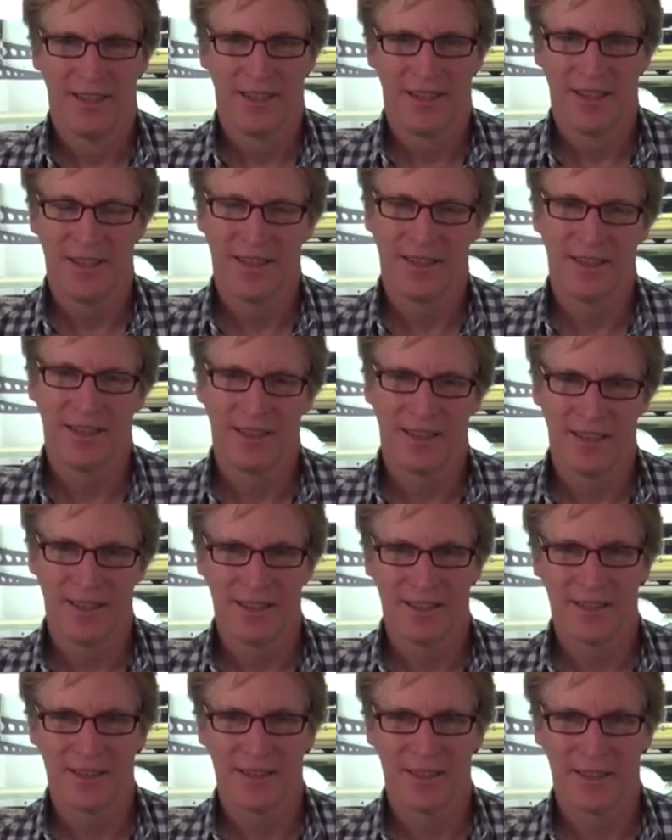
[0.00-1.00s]
and
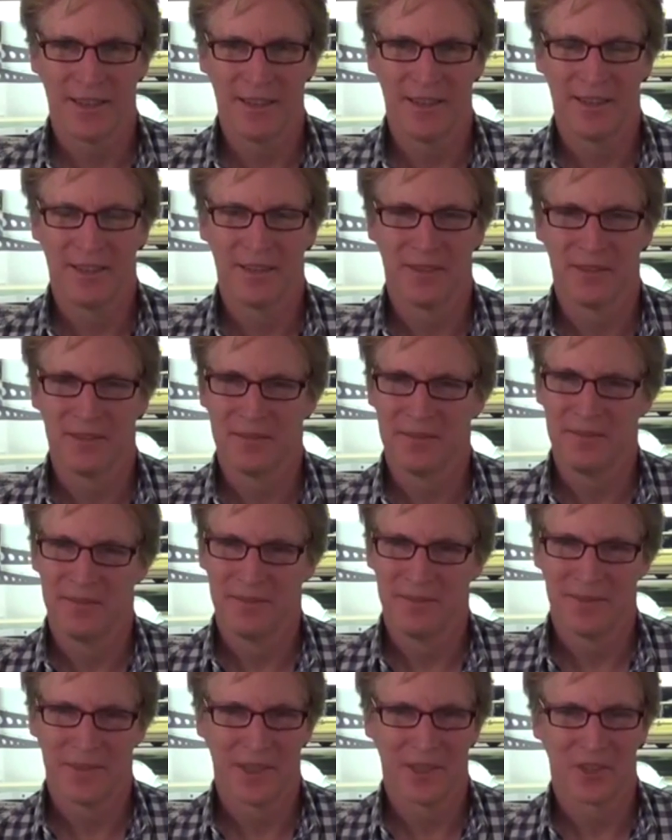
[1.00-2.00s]
uh, you know
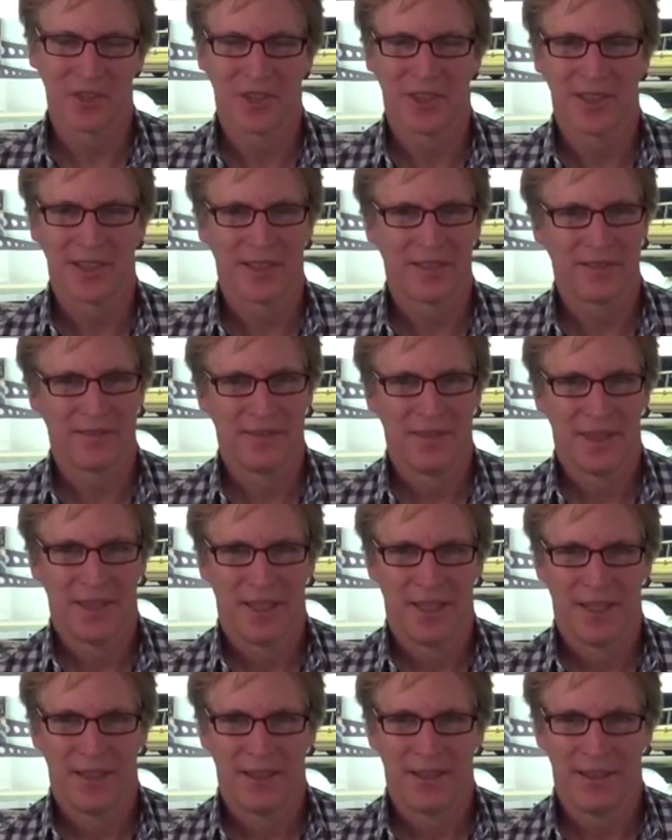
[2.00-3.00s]
things like
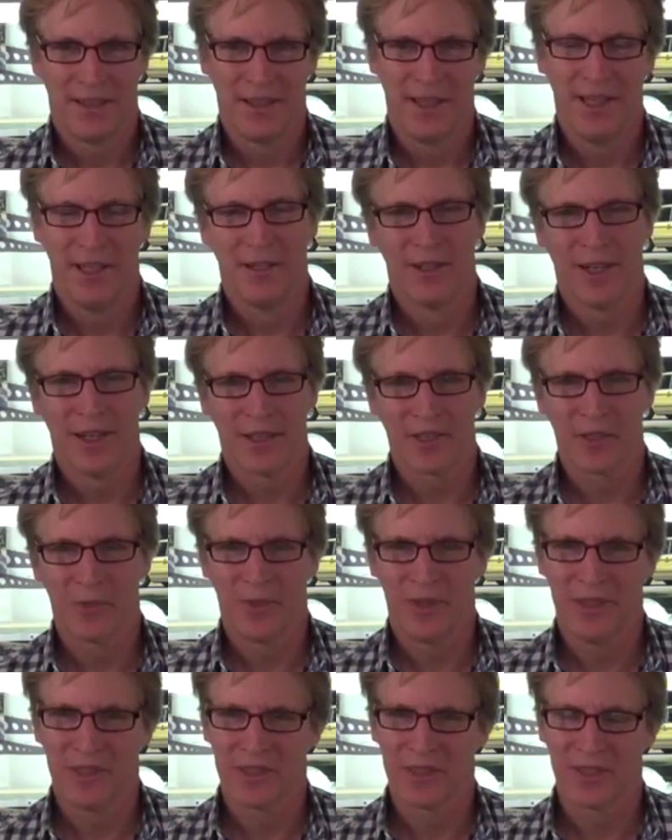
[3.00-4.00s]
the heater has to
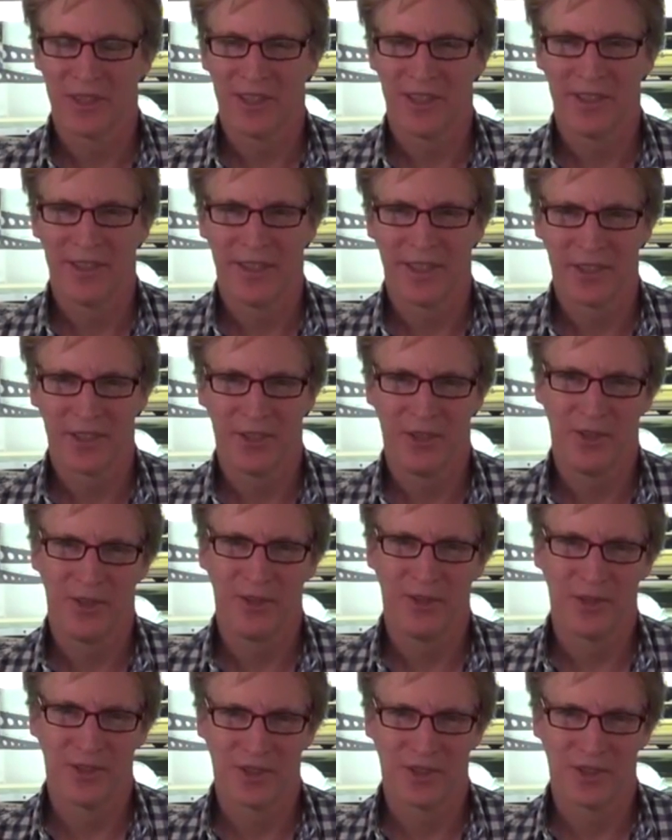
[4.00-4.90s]
be installed now too.